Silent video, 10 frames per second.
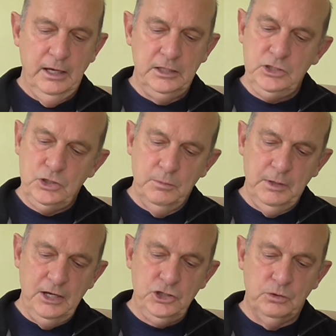a
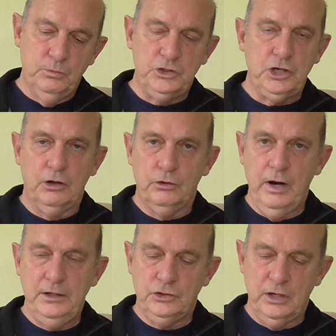determination which our
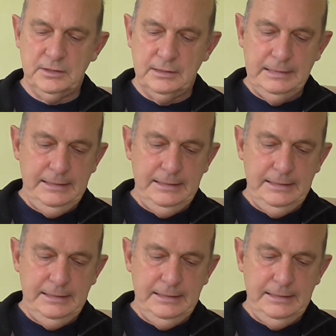great trusted